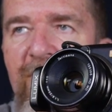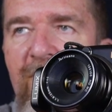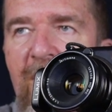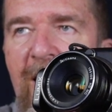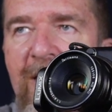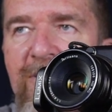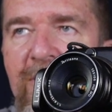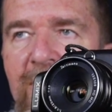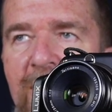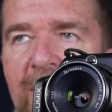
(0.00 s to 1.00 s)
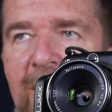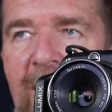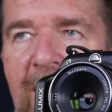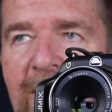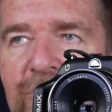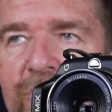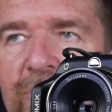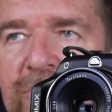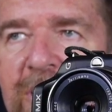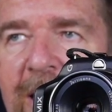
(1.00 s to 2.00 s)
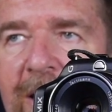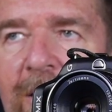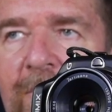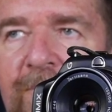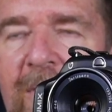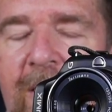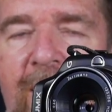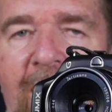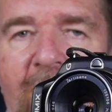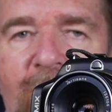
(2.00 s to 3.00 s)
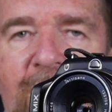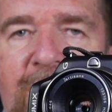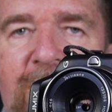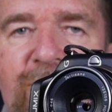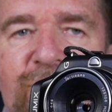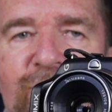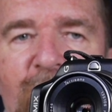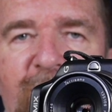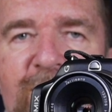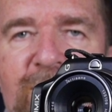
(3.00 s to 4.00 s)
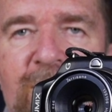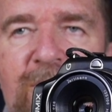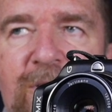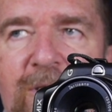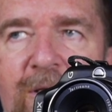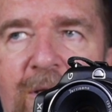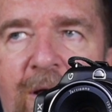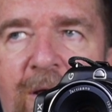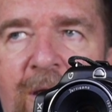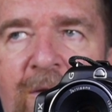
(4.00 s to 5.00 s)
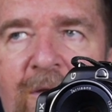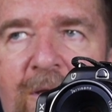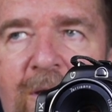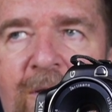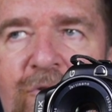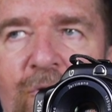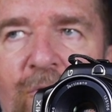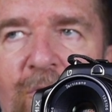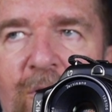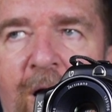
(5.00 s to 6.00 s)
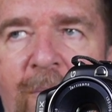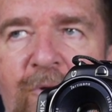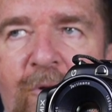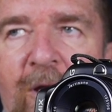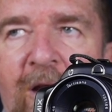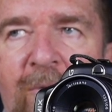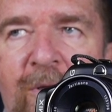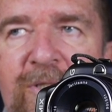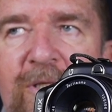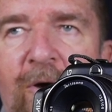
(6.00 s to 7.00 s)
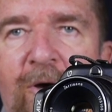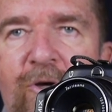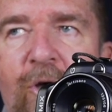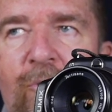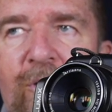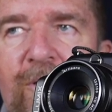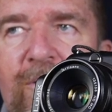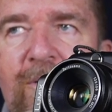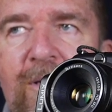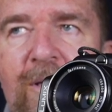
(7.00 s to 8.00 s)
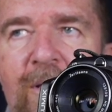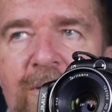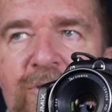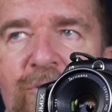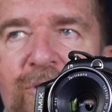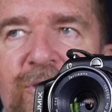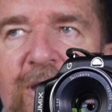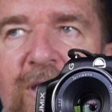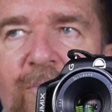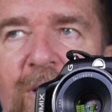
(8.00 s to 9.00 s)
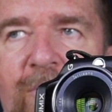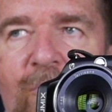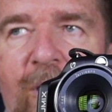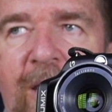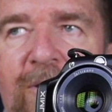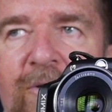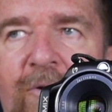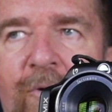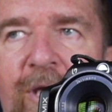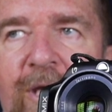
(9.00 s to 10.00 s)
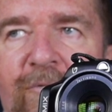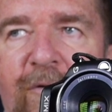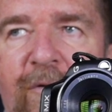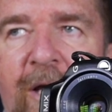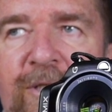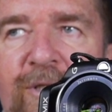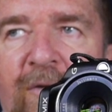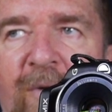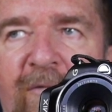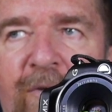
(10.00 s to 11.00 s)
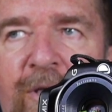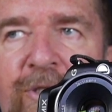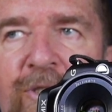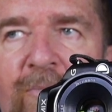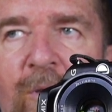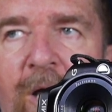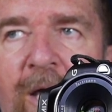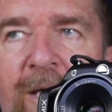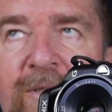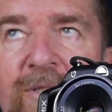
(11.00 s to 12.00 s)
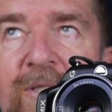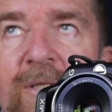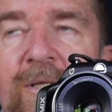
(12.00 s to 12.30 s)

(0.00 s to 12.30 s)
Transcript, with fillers: of light and you can tell how many surfaces in the internal optical elements are coated. So you see the big bright green reflection of my Venetian blinds